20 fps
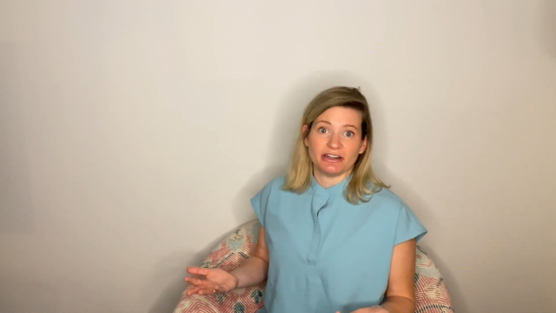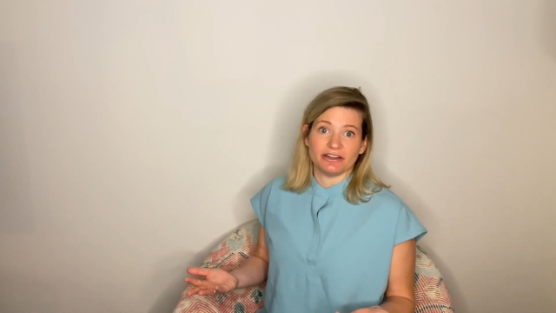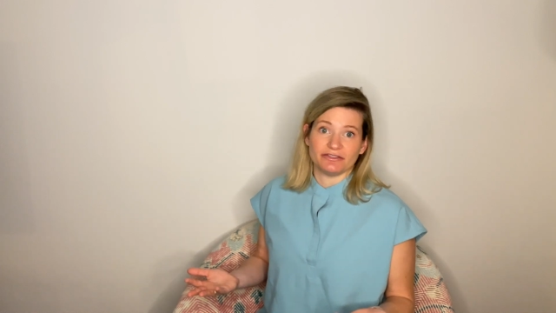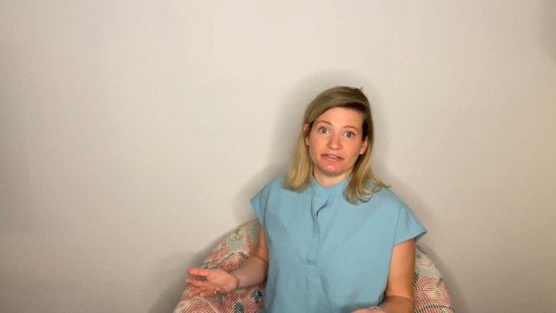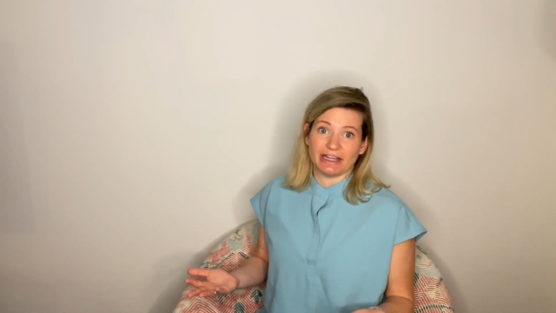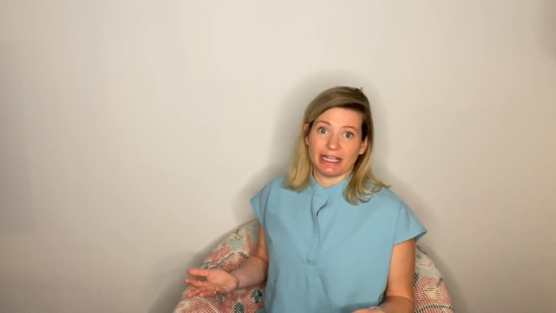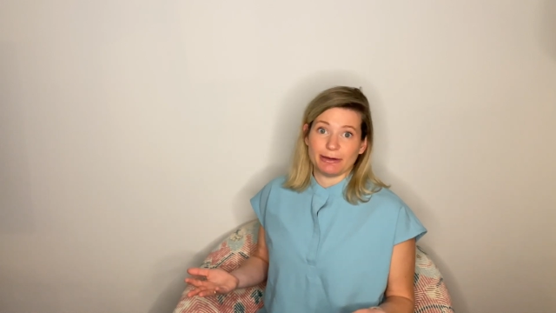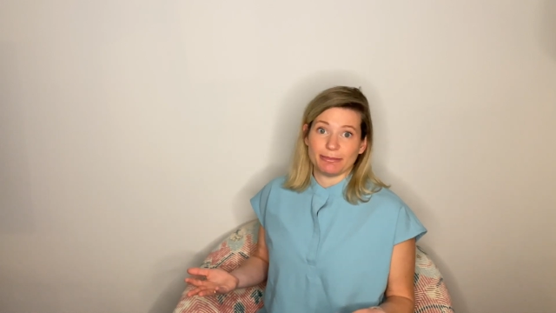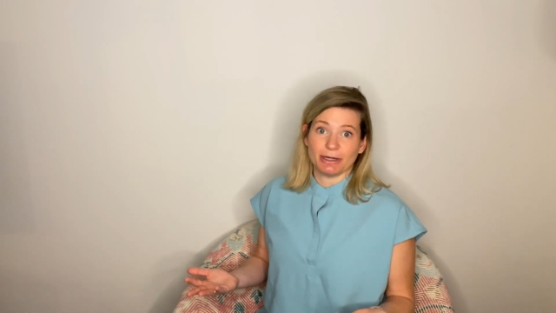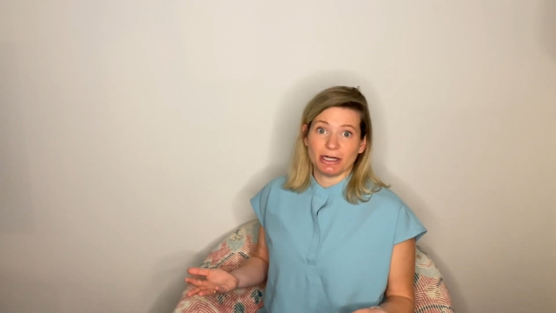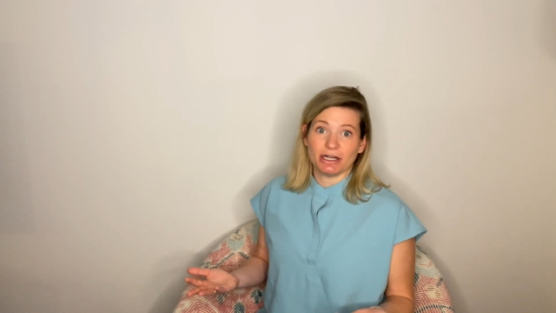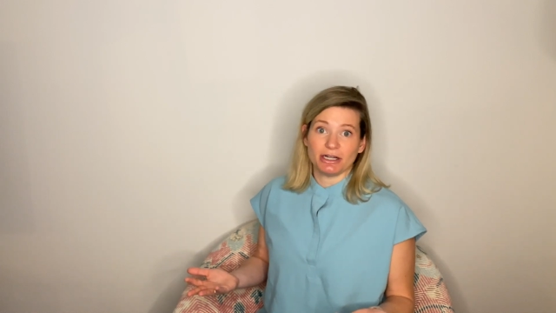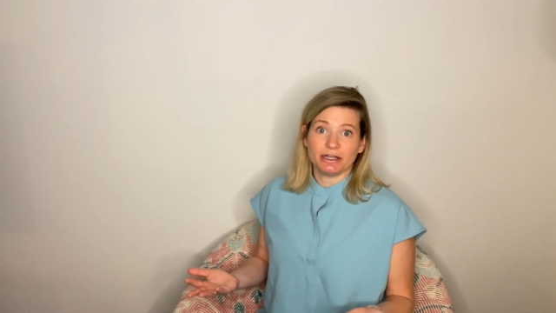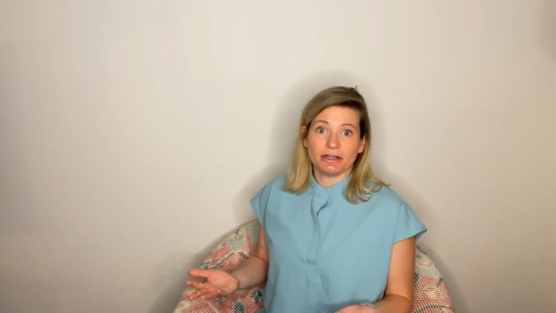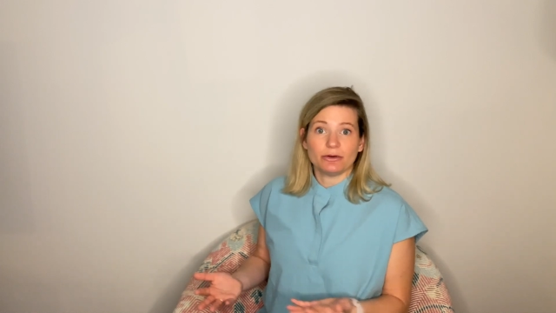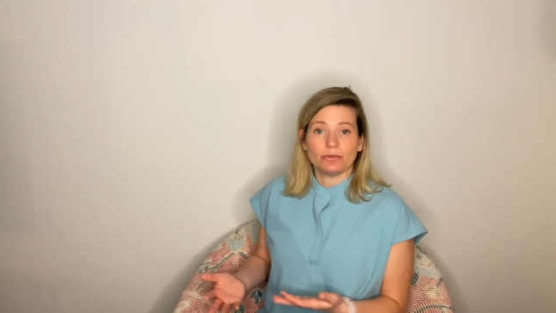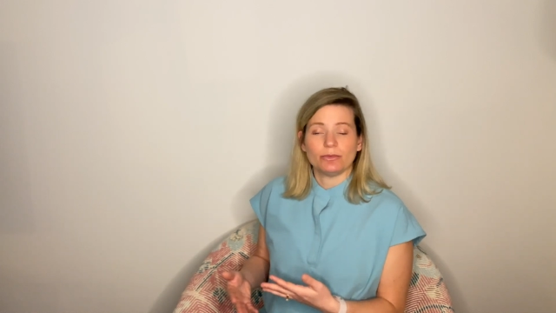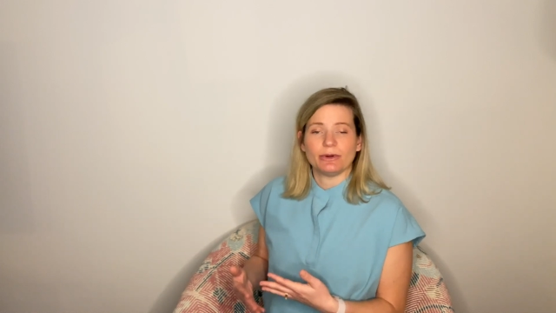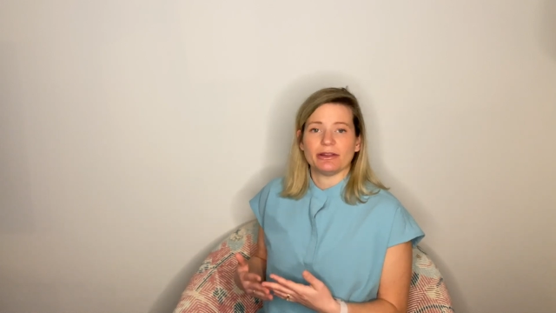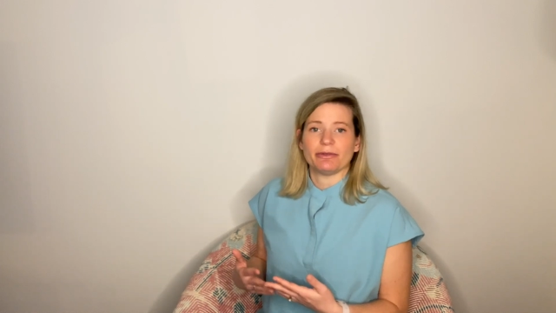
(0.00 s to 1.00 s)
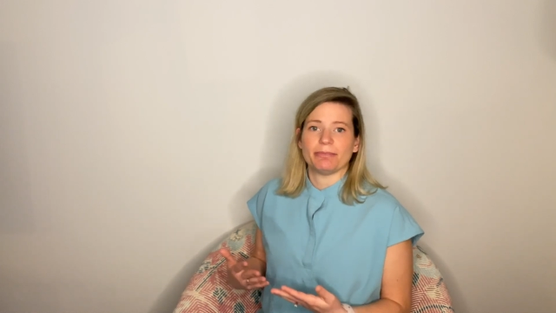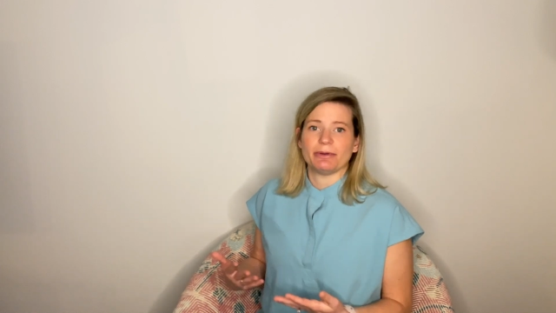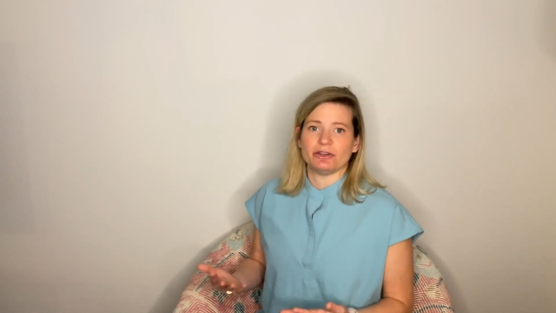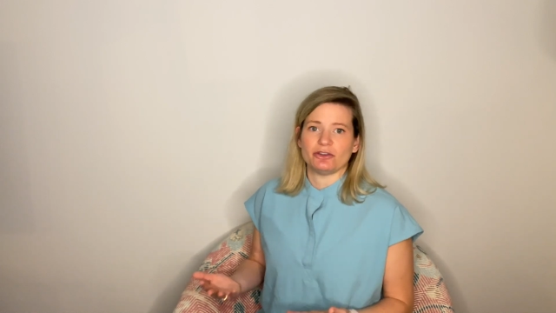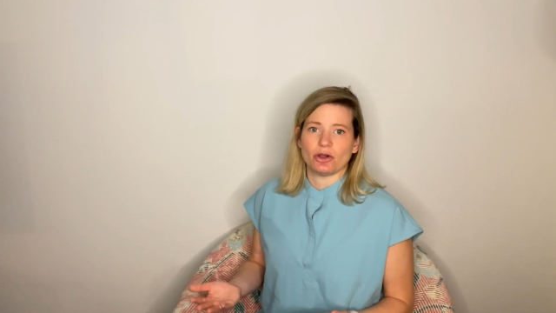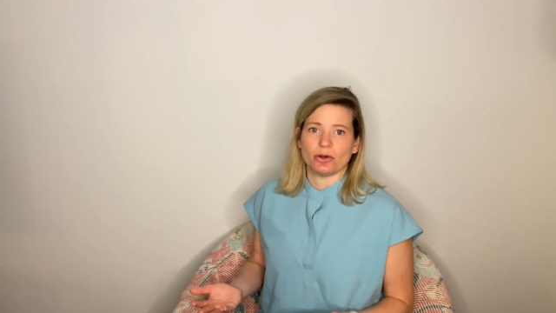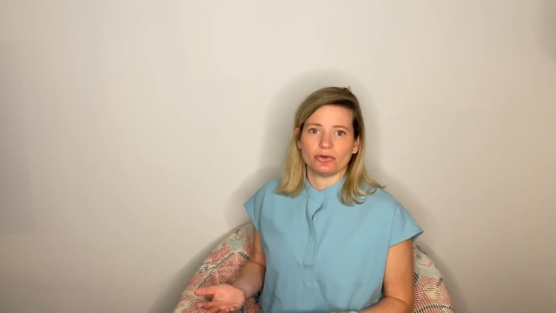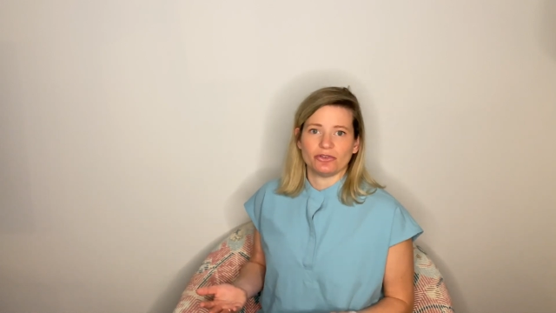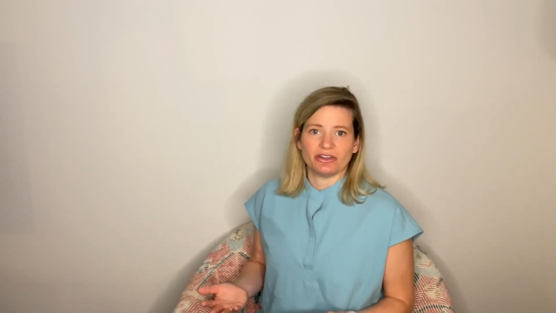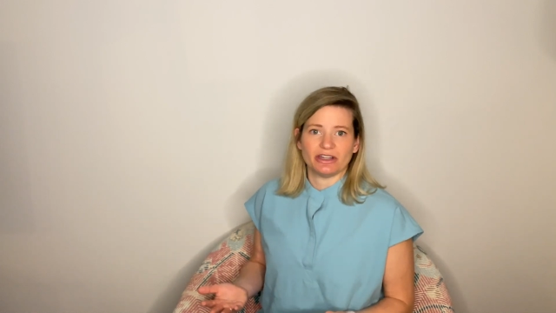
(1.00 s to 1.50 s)
of labor with
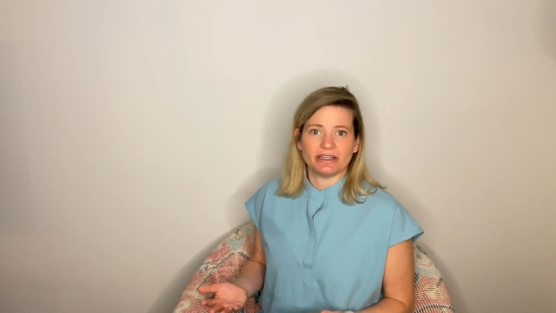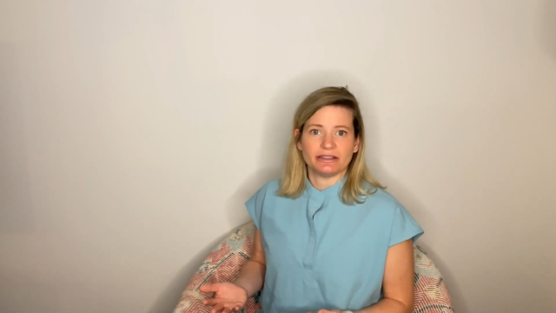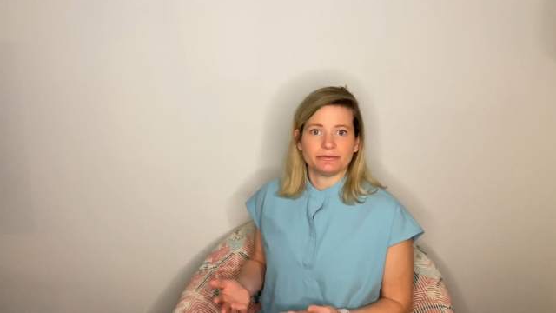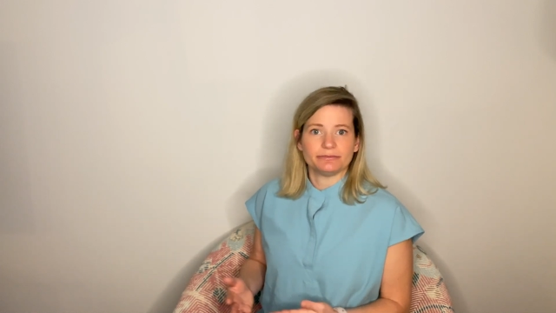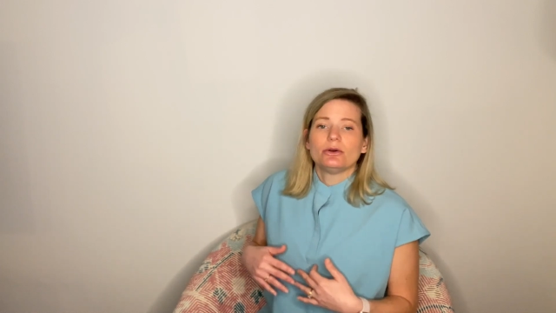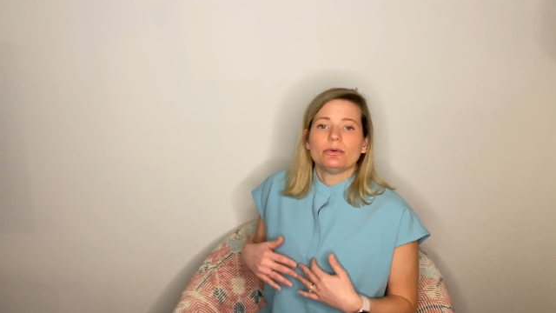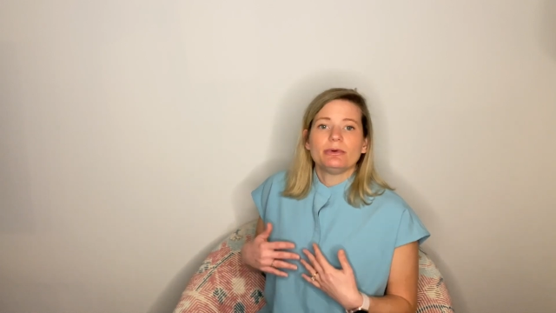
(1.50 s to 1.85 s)
Pitocin.